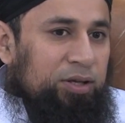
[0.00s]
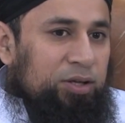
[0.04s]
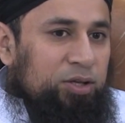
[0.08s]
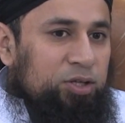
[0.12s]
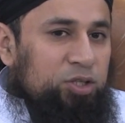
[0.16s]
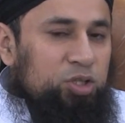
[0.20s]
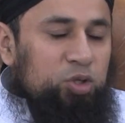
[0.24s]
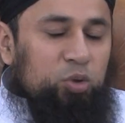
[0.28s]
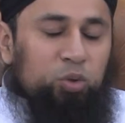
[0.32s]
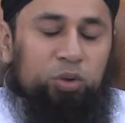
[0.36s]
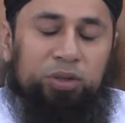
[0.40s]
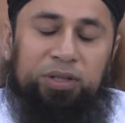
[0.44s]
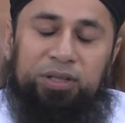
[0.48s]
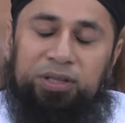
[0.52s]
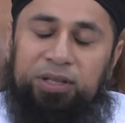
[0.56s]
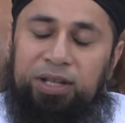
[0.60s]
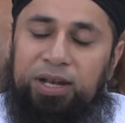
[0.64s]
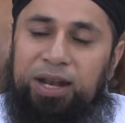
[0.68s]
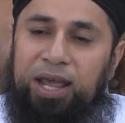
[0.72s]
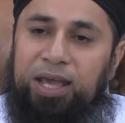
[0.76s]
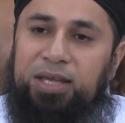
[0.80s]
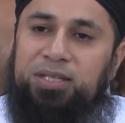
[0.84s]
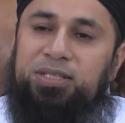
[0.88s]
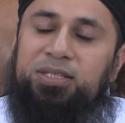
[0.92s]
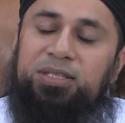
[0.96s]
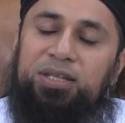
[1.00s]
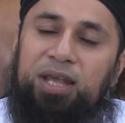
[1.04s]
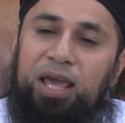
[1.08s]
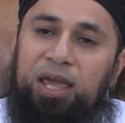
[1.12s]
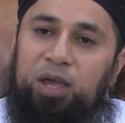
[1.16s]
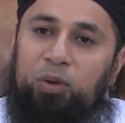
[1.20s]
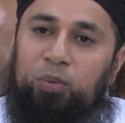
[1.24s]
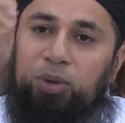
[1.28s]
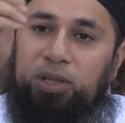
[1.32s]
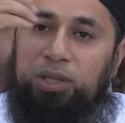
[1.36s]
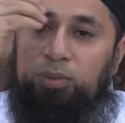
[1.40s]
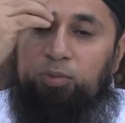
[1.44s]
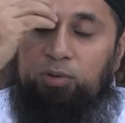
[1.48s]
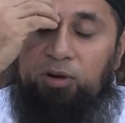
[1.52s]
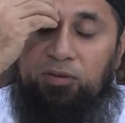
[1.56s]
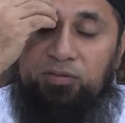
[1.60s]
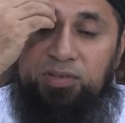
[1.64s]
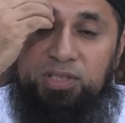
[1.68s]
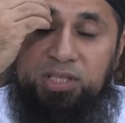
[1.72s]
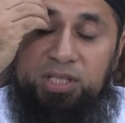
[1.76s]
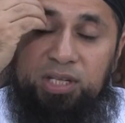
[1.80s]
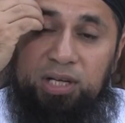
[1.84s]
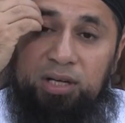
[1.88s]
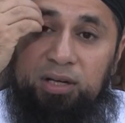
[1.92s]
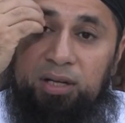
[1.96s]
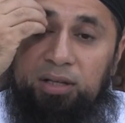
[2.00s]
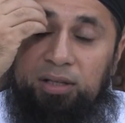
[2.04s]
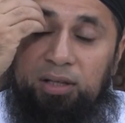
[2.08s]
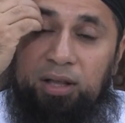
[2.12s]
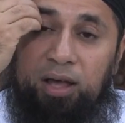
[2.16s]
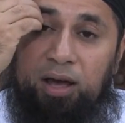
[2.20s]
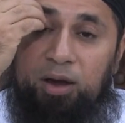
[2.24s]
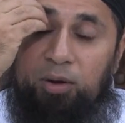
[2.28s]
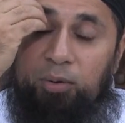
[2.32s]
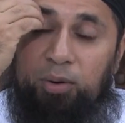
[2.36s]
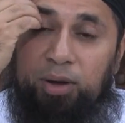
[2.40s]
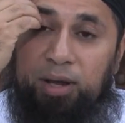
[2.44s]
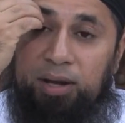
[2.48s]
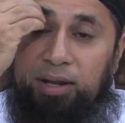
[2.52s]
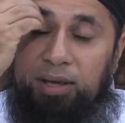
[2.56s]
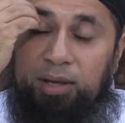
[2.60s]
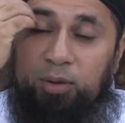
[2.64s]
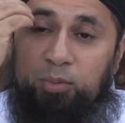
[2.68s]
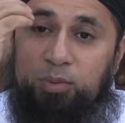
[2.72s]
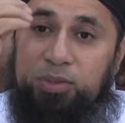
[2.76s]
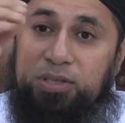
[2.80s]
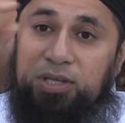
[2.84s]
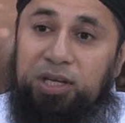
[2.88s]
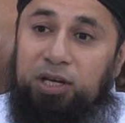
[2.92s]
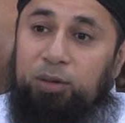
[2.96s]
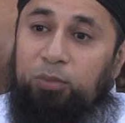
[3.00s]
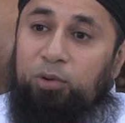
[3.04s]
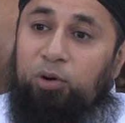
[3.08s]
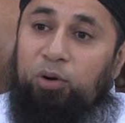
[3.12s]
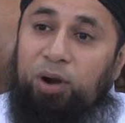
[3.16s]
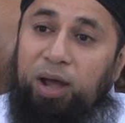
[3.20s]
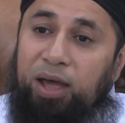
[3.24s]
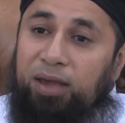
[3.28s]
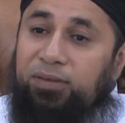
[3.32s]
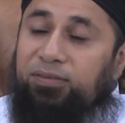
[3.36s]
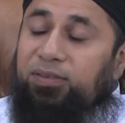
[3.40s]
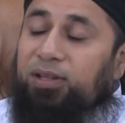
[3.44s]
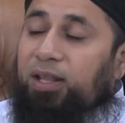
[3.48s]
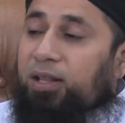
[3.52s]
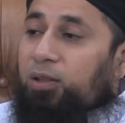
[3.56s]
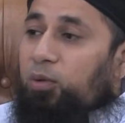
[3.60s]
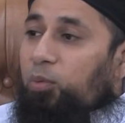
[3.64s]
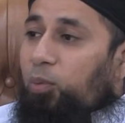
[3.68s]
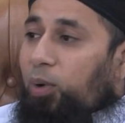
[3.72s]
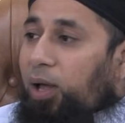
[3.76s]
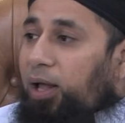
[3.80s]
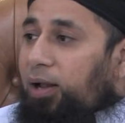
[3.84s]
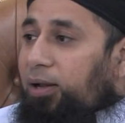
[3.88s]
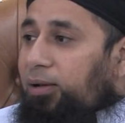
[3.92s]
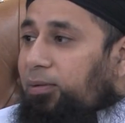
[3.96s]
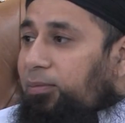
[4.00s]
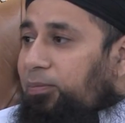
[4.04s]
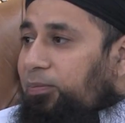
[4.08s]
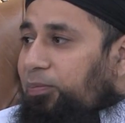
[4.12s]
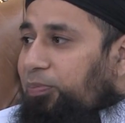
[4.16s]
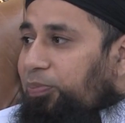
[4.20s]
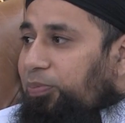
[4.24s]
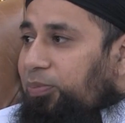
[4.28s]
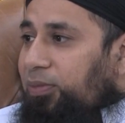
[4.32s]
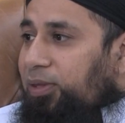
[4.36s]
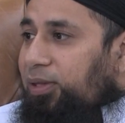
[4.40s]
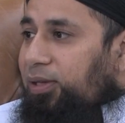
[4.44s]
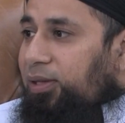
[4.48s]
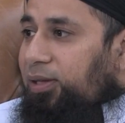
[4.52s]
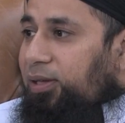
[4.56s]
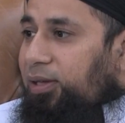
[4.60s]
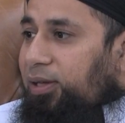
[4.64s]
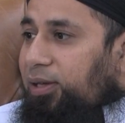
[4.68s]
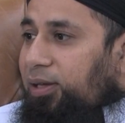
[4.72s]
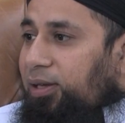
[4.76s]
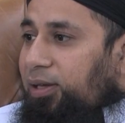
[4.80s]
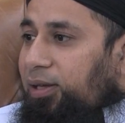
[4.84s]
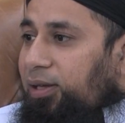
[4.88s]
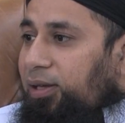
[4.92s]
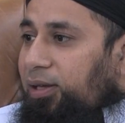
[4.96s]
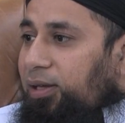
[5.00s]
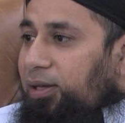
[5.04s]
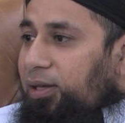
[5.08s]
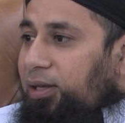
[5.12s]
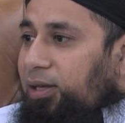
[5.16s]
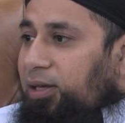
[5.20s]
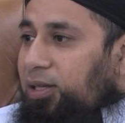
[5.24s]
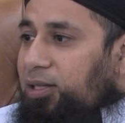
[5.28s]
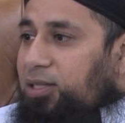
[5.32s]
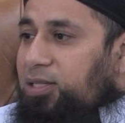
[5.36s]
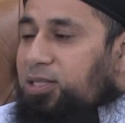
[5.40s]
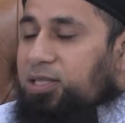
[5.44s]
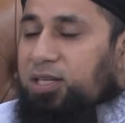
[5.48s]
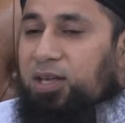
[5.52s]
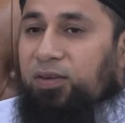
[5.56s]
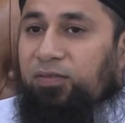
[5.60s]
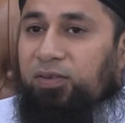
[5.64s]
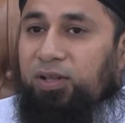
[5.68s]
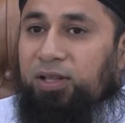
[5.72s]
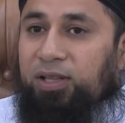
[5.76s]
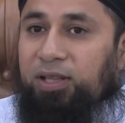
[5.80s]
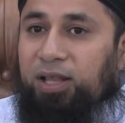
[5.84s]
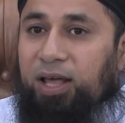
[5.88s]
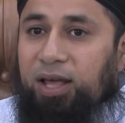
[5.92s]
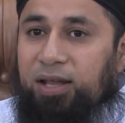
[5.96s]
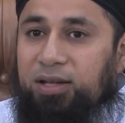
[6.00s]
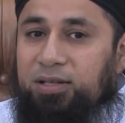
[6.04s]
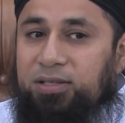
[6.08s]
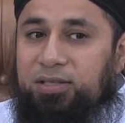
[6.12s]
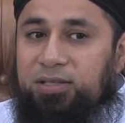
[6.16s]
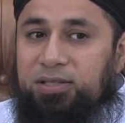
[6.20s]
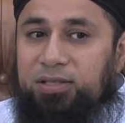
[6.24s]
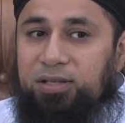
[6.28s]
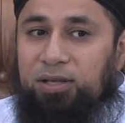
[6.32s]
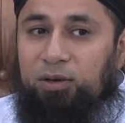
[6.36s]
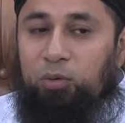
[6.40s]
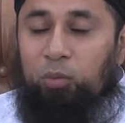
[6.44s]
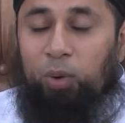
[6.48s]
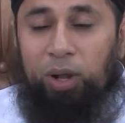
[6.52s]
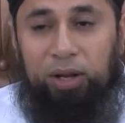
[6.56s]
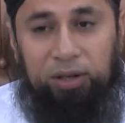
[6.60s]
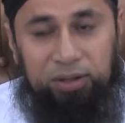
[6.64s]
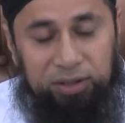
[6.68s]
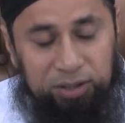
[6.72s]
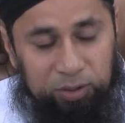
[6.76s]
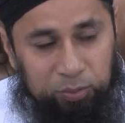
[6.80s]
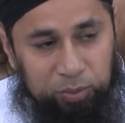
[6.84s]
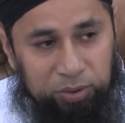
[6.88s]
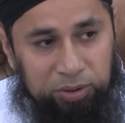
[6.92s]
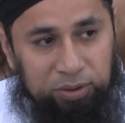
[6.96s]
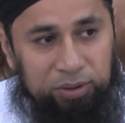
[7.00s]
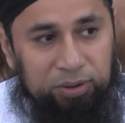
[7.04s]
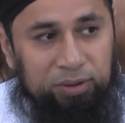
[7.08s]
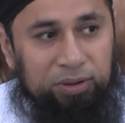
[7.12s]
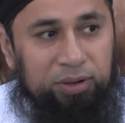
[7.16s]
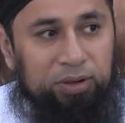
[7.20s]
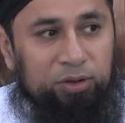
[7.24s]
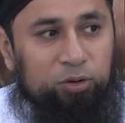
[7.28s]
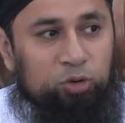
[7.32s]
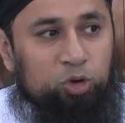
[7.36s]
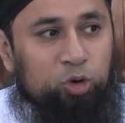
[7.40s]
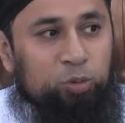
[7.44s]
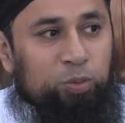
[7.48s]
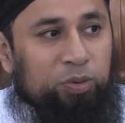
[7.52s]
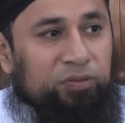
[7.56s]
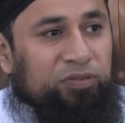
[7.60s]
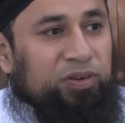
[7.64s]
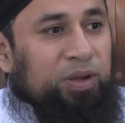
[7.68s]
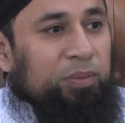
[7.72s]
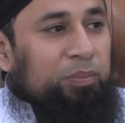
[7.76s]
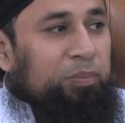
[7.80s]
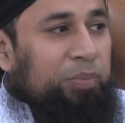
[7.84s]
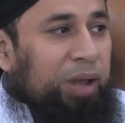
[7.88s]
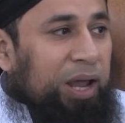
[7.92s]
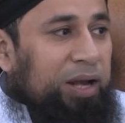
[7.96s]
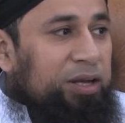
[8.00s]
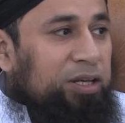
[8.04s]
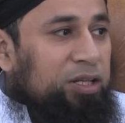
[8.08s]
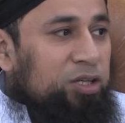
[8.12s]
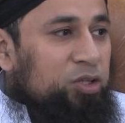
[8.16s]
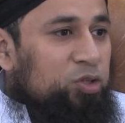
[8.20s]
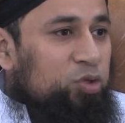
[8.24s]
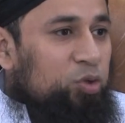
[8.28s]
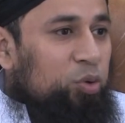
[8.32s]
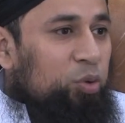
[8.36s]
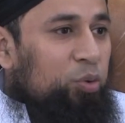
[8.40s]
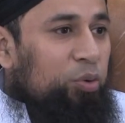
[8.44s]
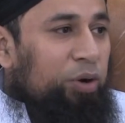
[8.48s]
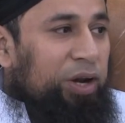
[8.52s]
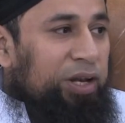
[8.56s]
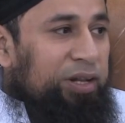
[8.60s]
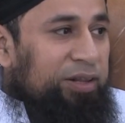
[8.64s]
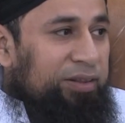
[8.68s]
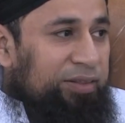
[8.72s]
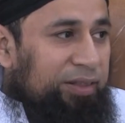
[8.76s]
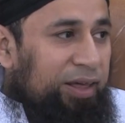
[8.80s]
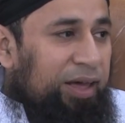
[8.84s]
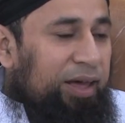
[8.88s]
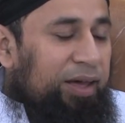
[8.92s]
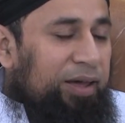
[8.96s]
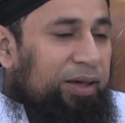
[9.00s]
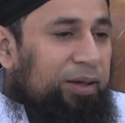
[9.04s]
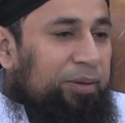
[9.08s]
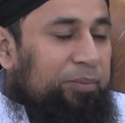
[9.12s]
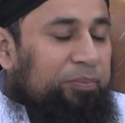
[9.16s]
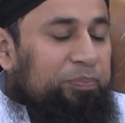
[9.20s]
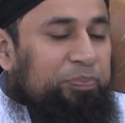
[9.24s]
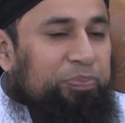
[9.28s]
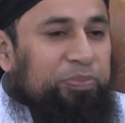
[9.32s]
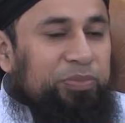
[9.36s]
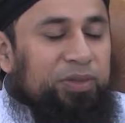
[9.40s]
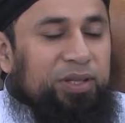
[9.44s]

So the next day, when the Prophet sallallahu alaihi wasallam arrived at the well, he discovered that, well, there were a group of companions already there,